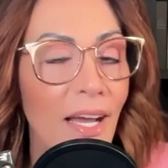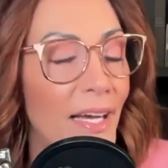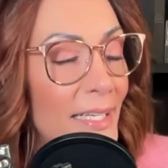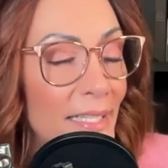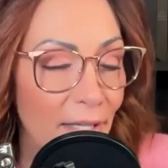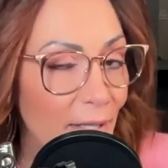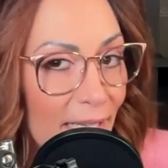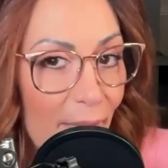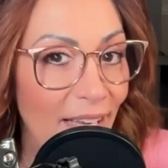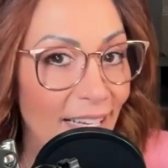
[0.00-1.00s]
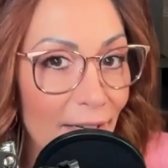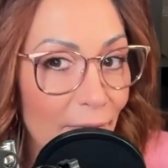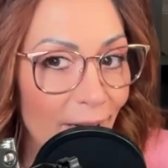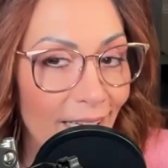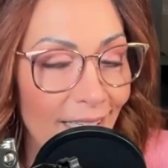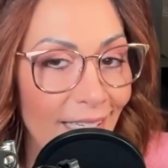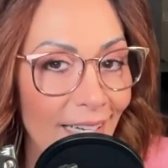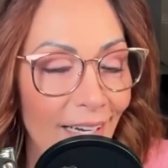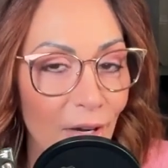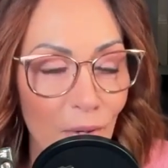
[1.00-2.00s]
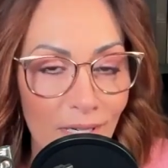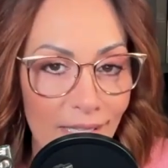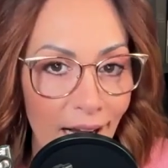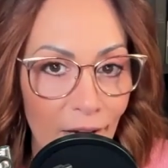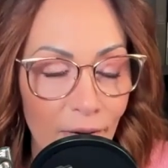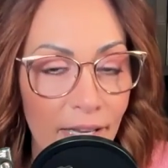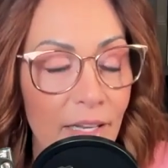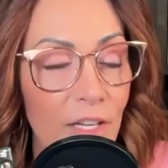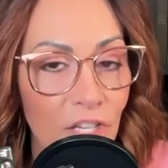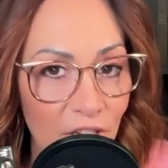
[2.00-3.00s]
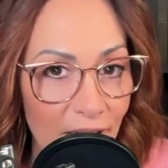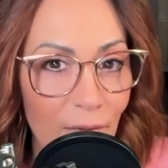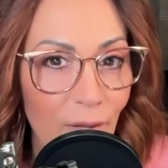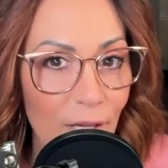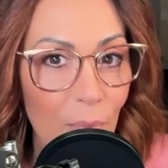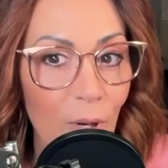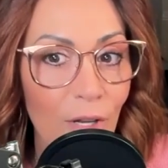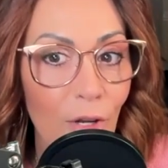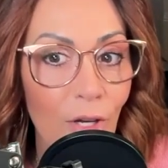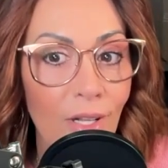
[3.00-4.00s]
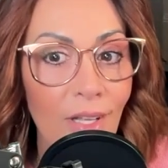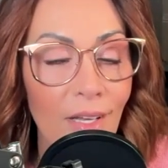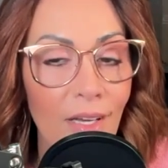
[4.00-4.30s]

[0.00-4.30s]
a little something different, a course that I created just for this bundle